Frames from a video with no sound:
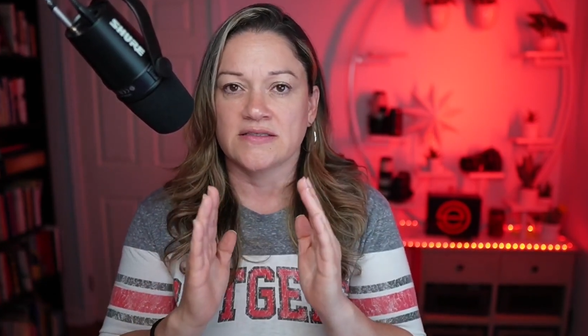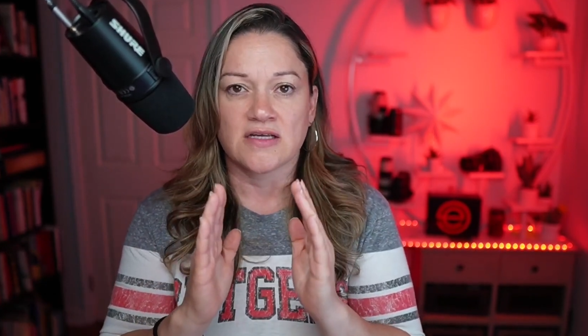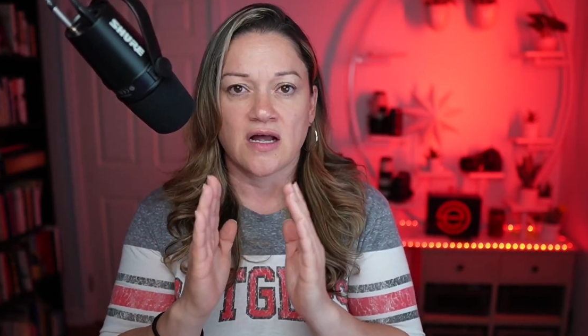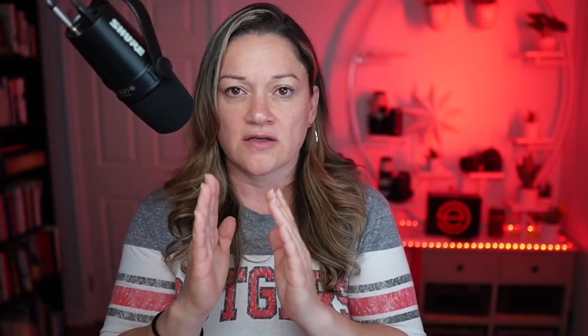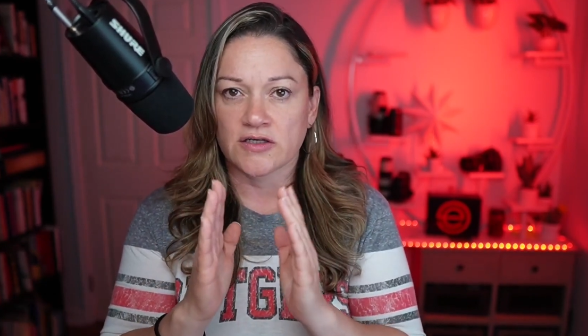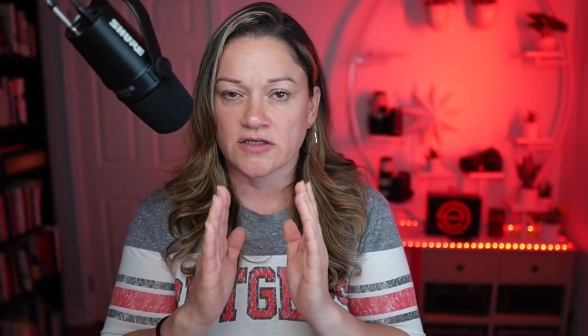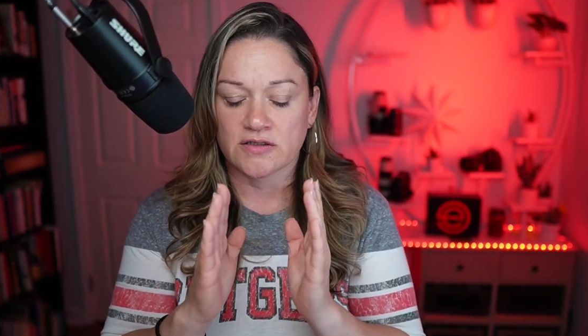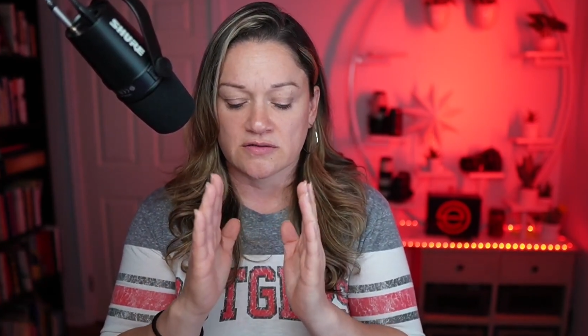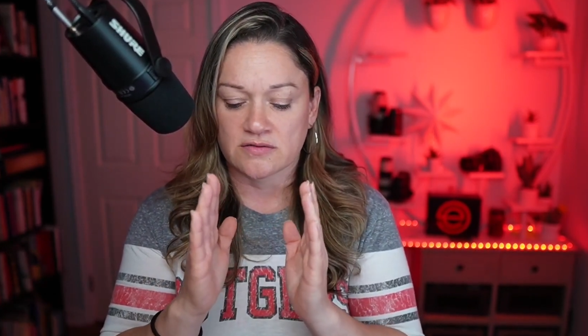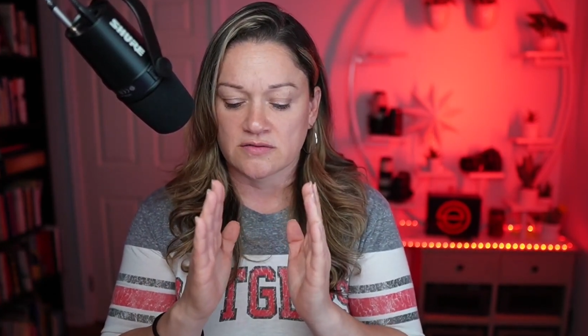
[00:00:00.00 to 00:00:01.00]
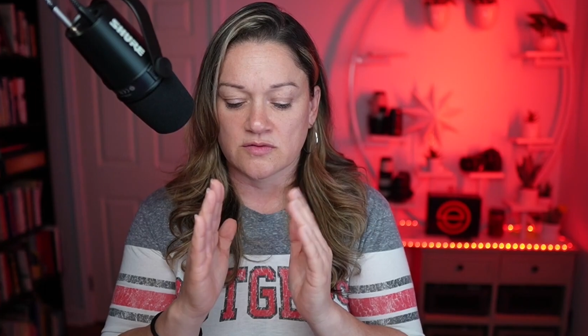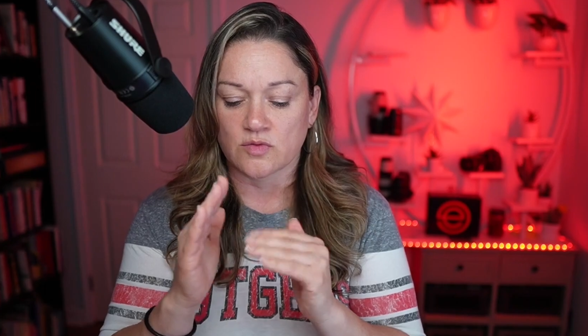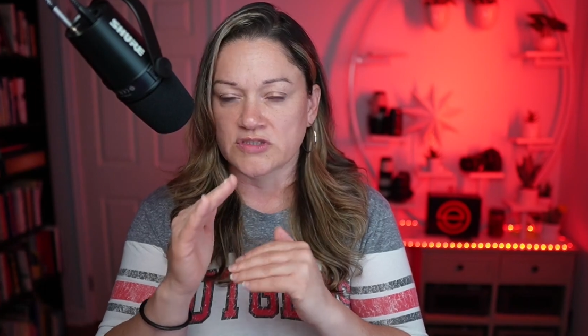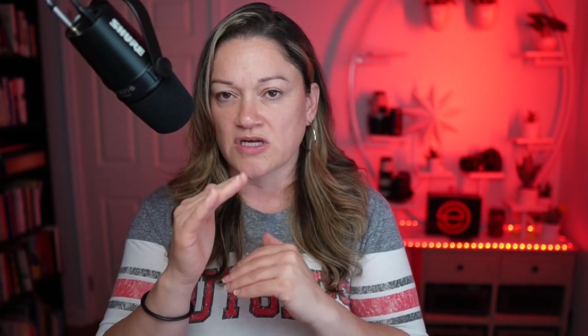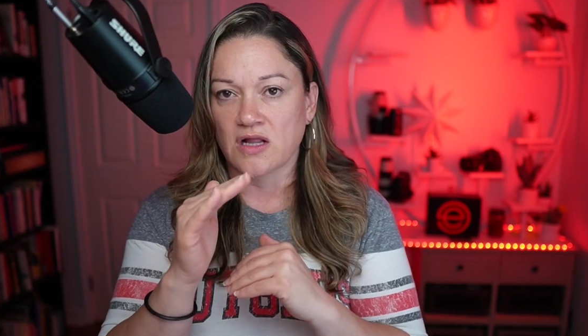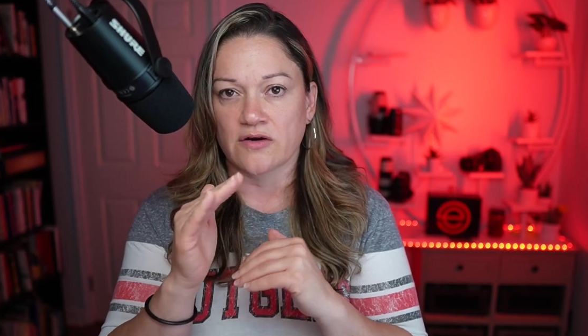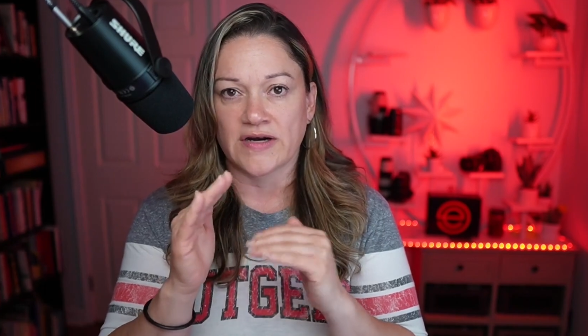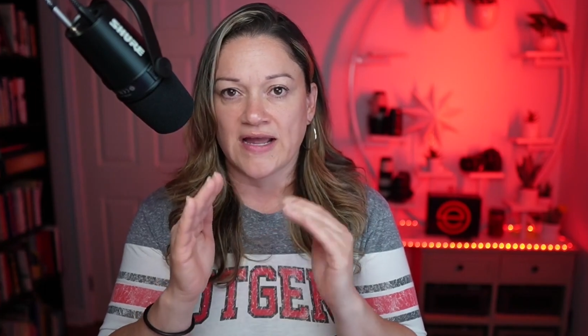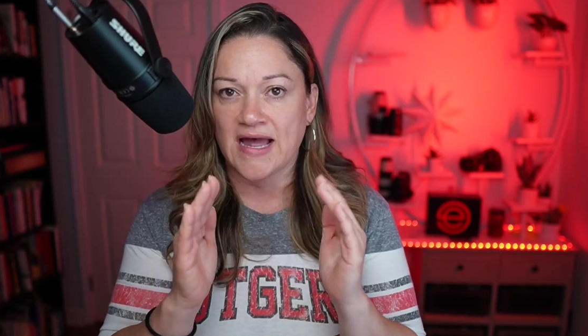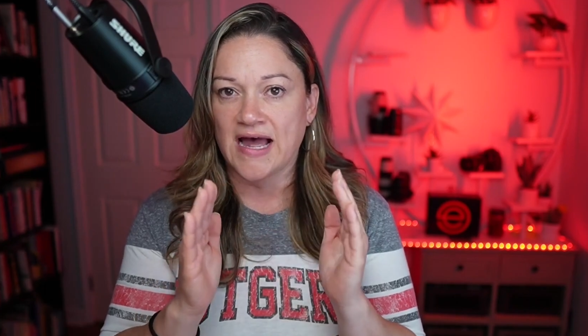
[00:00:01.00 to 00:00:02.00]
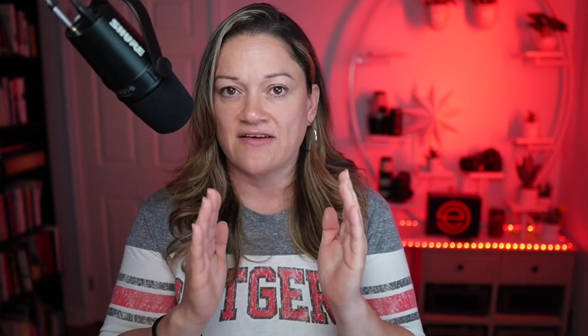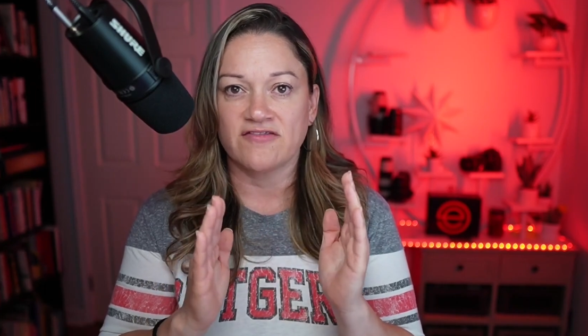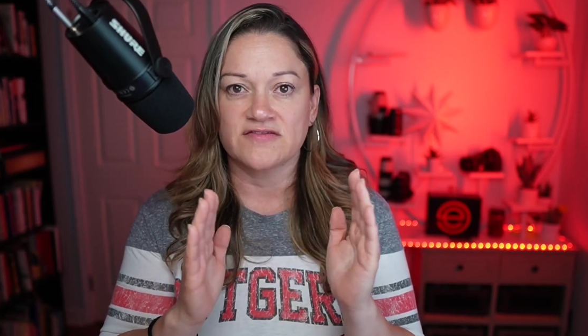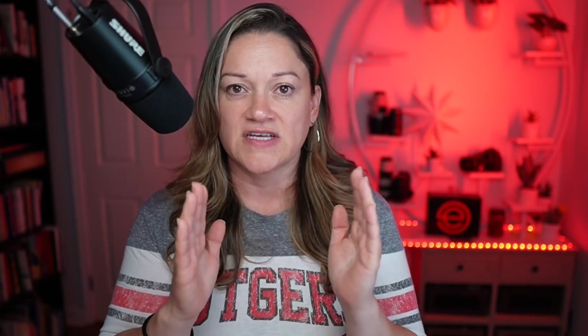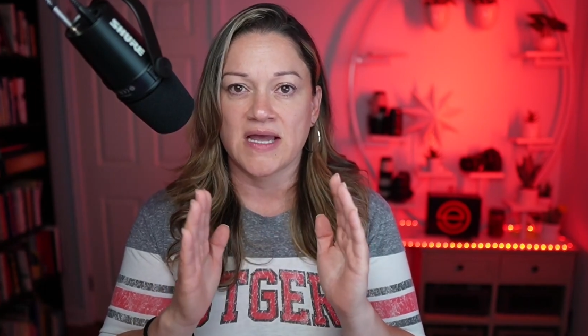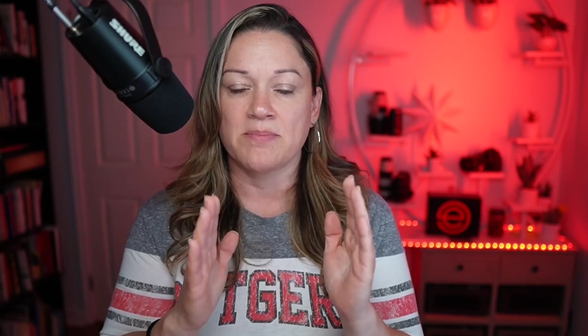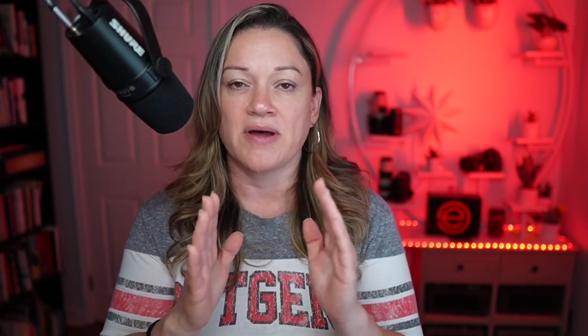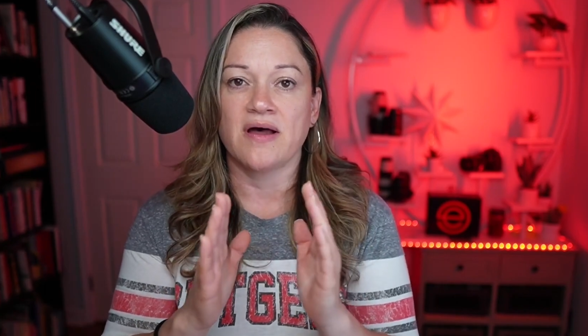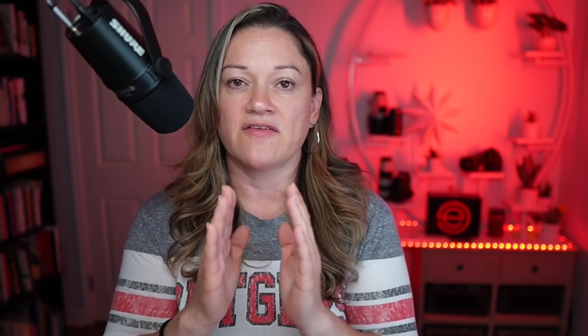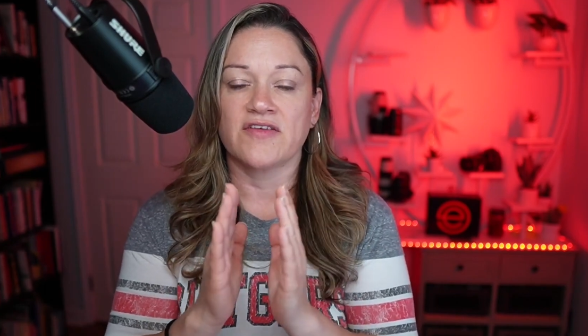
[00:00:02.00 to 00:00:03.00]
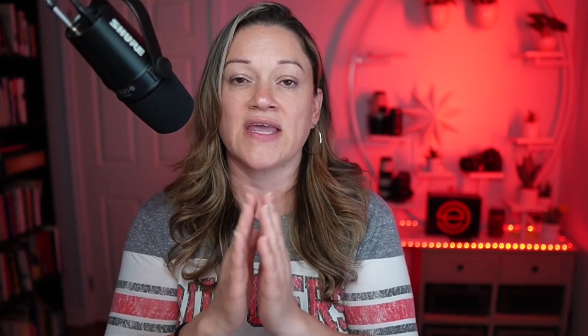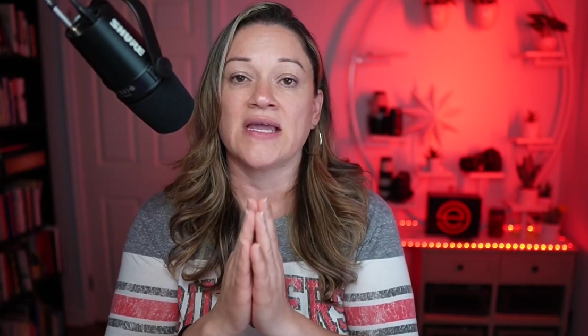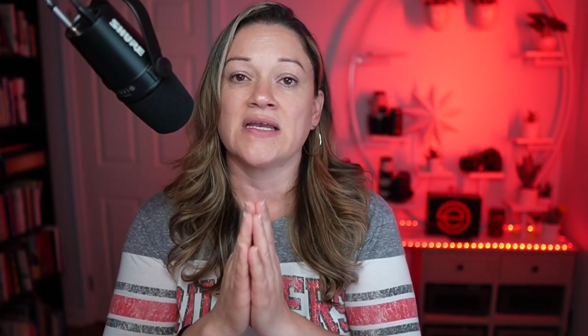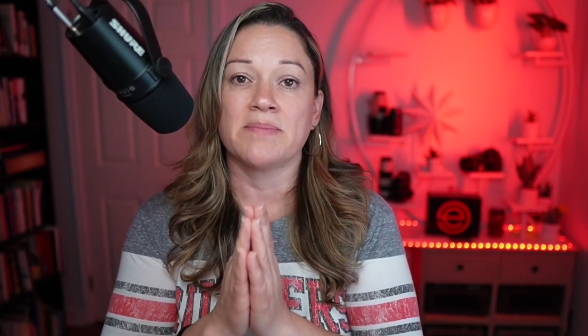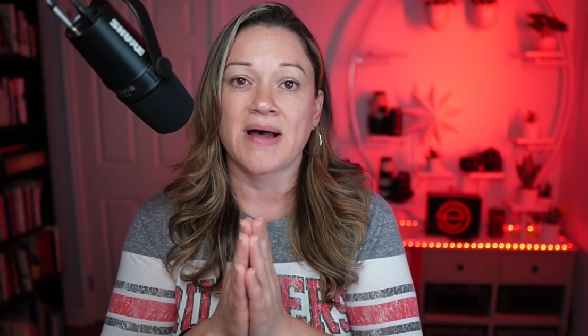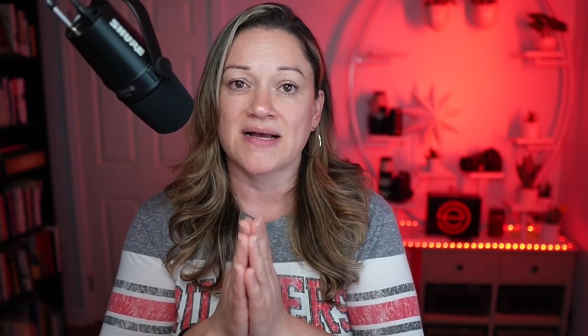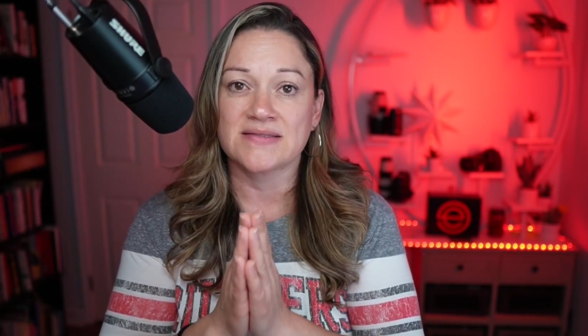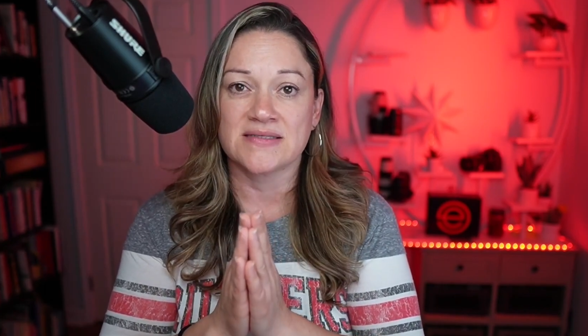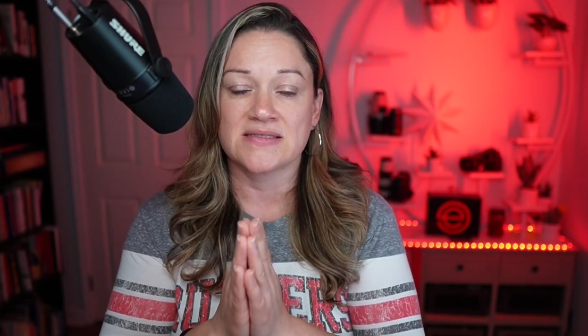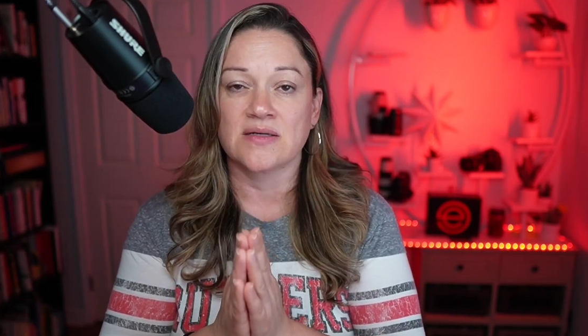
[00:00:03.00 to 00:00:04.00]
$1 or $1.50 type of candy boxes,